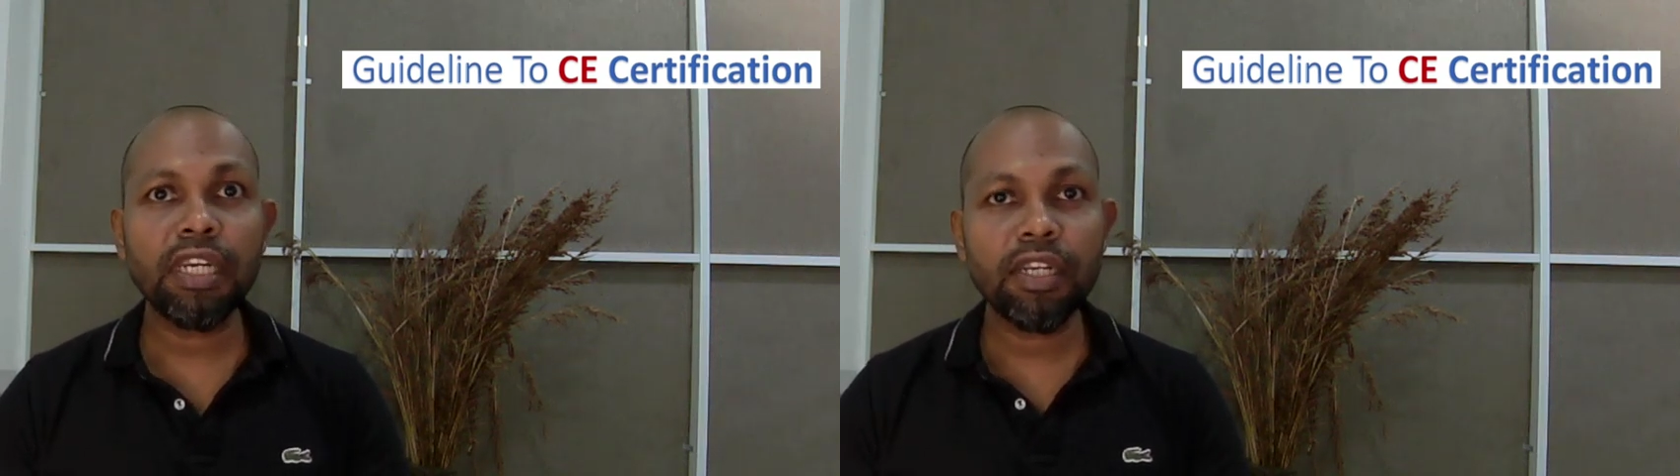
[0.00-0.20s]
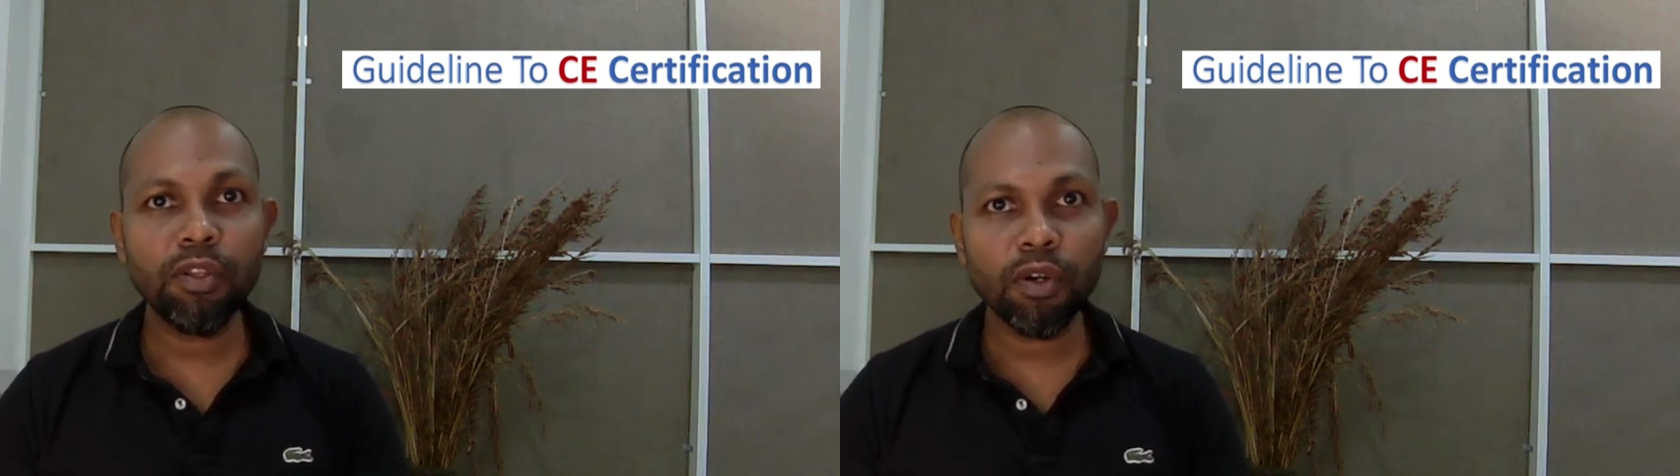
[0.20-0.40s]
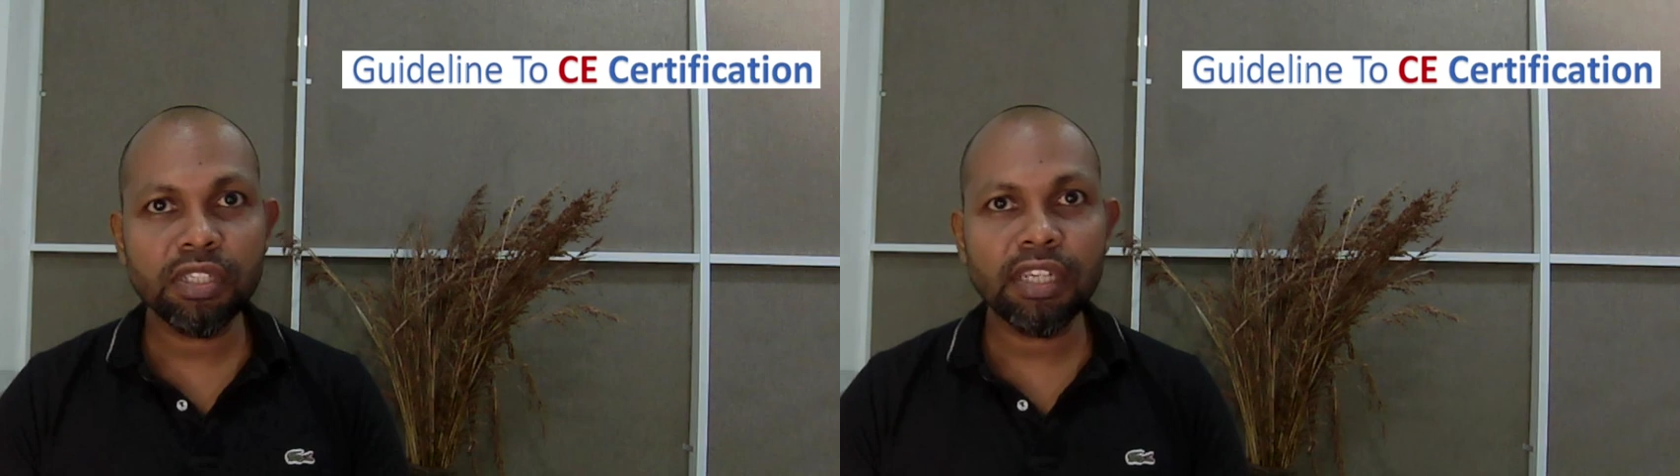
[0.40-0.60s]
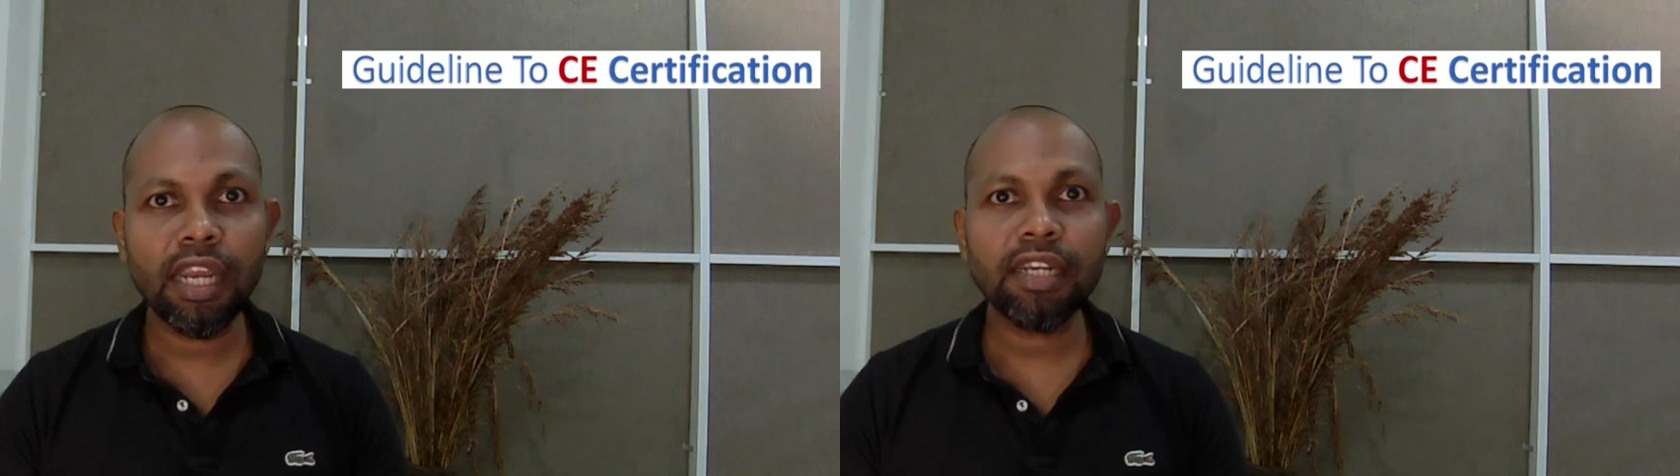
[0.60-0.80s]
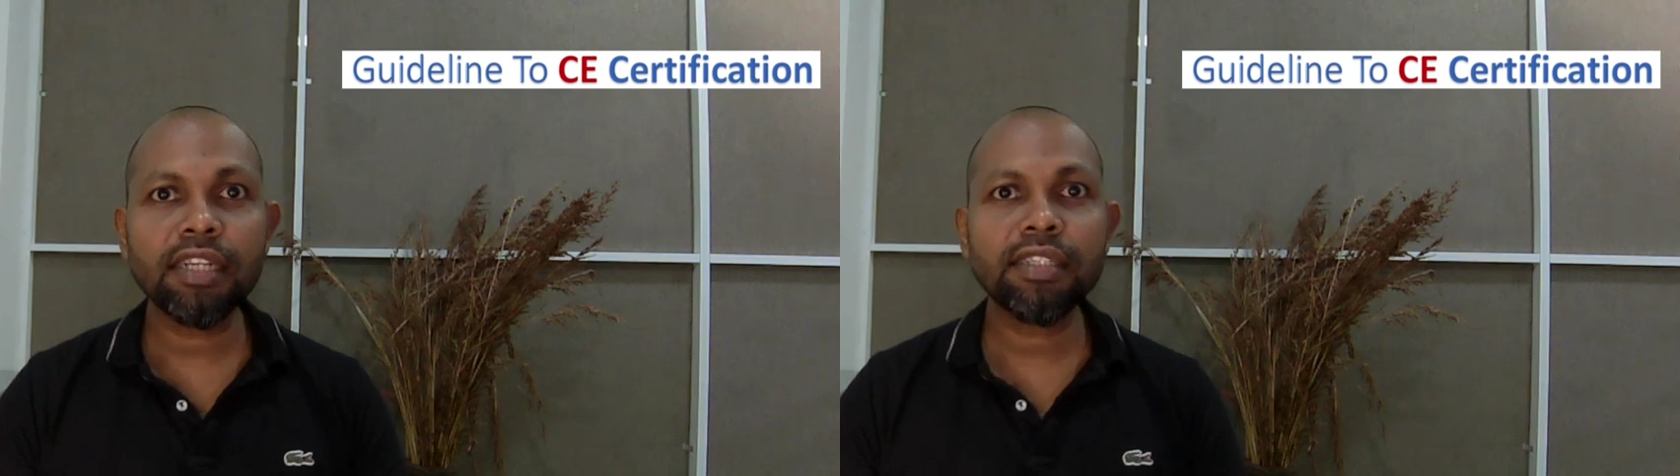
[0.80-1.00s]
you to
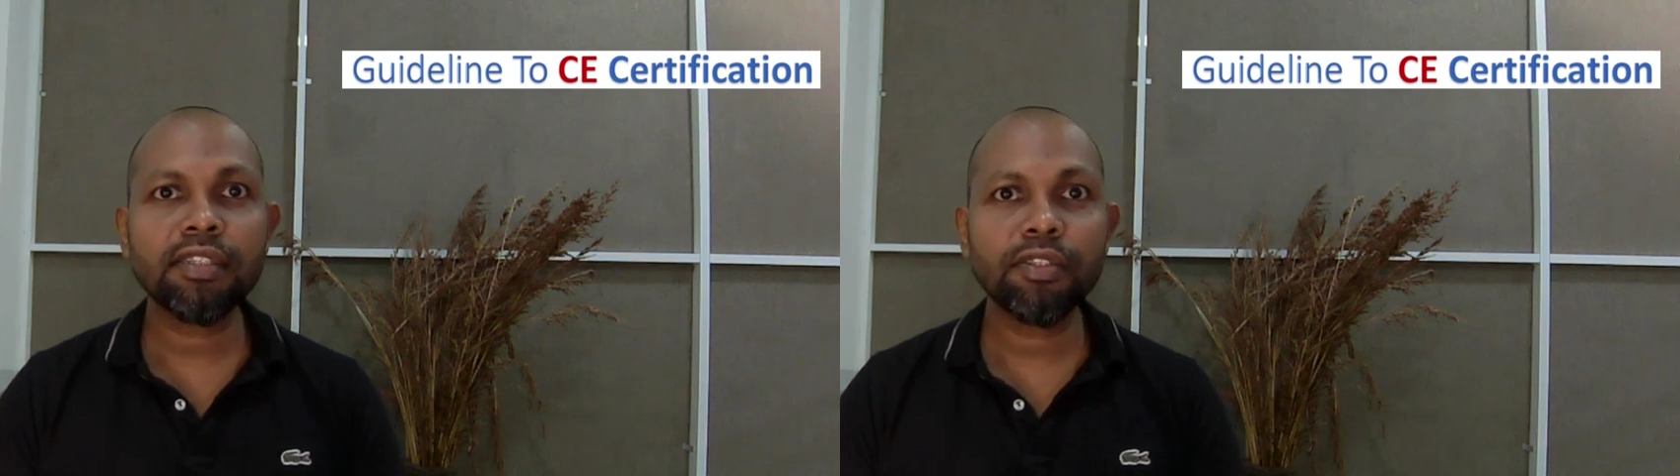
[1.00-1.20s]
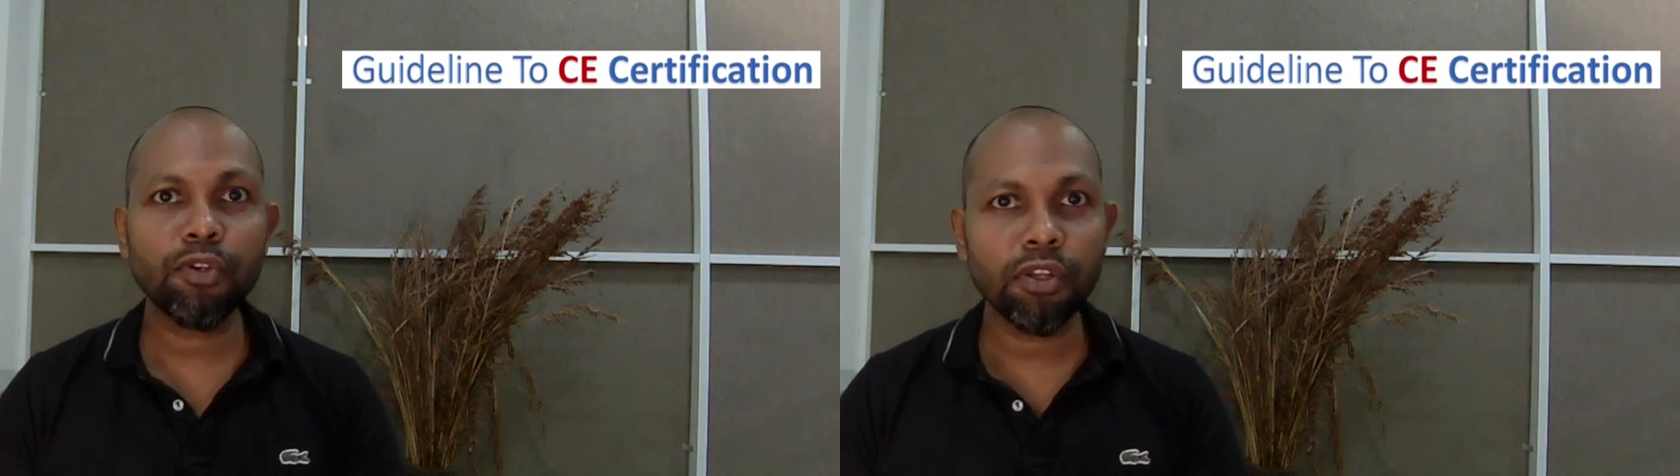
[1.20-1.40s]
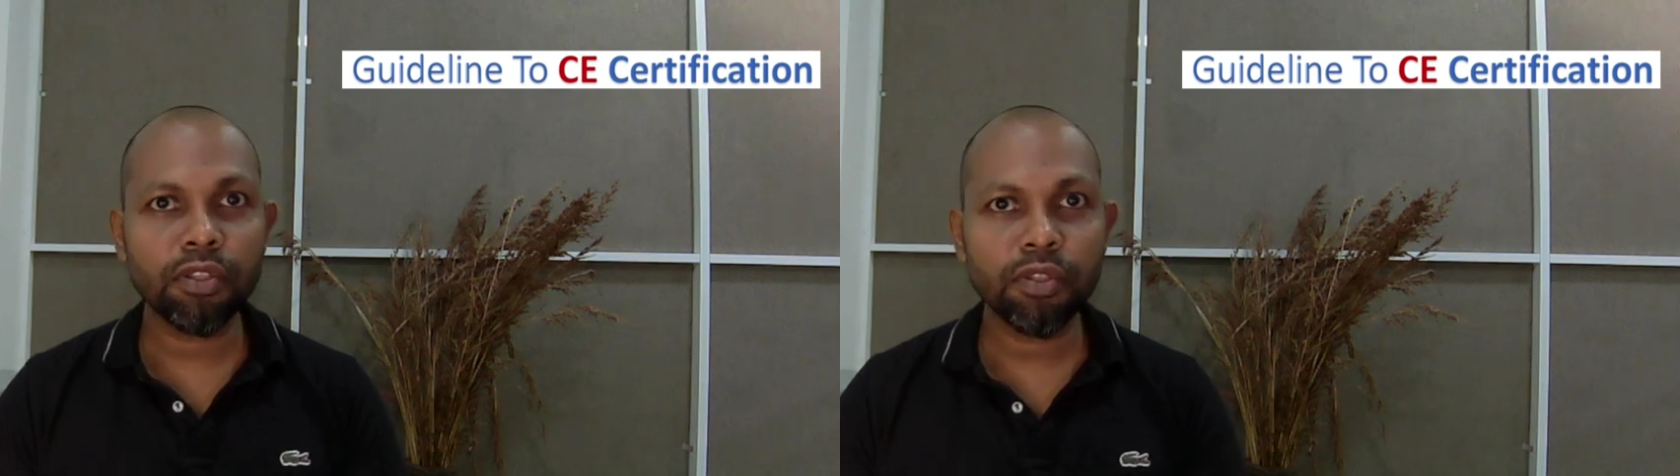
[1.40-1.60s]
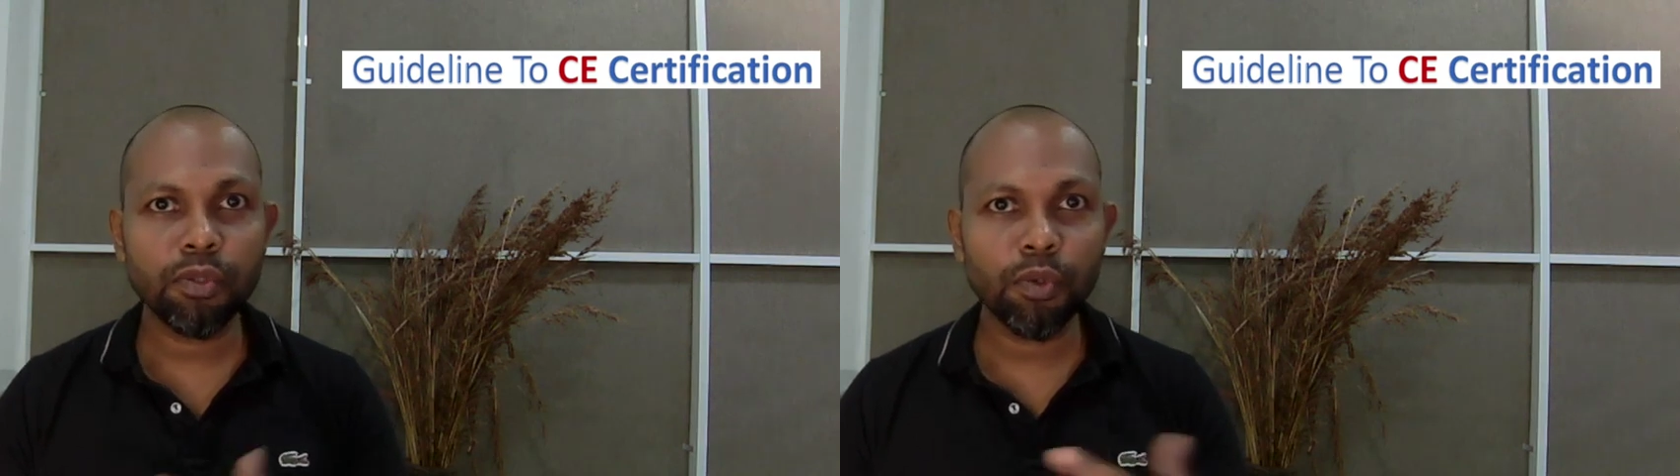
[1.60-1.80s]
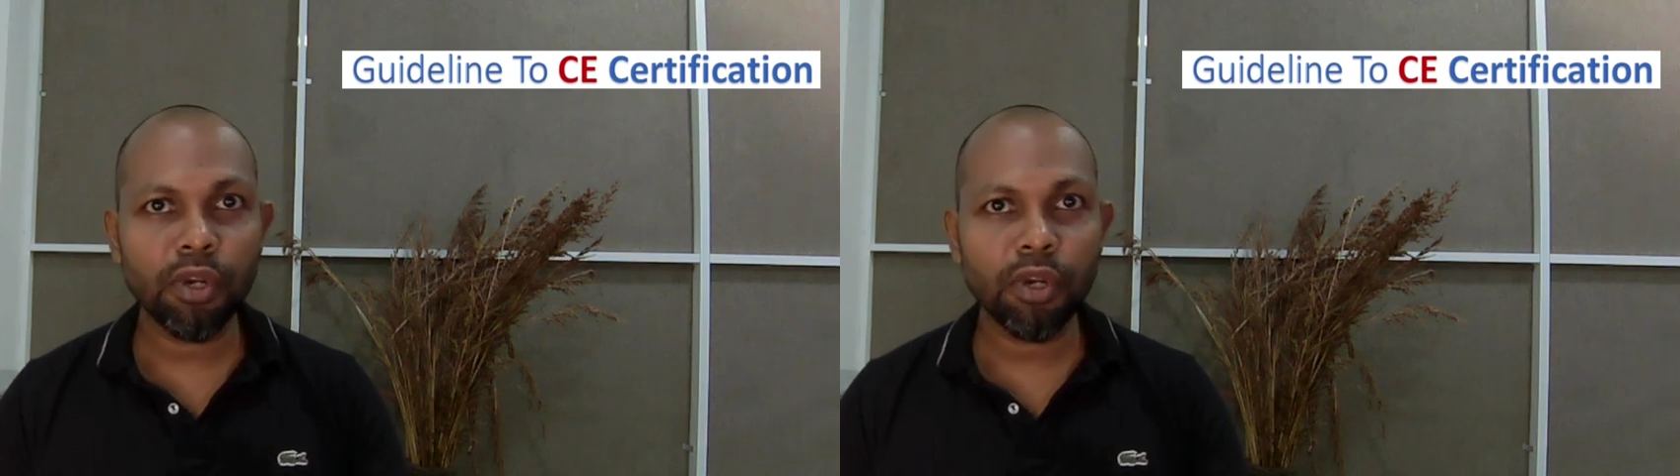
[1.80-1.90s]
read those standards